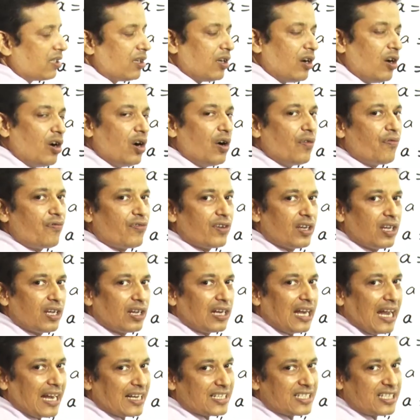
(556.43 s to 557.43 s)
of
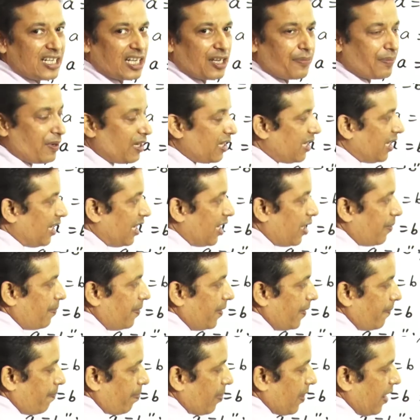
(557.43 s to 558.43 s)
line segment
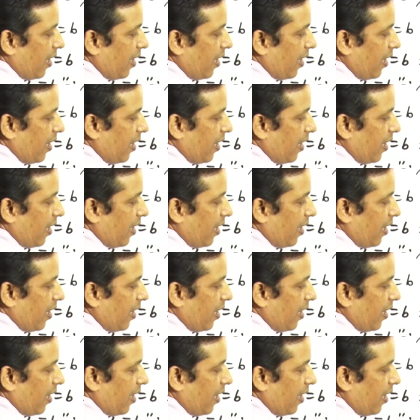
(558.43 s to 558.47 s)
AB,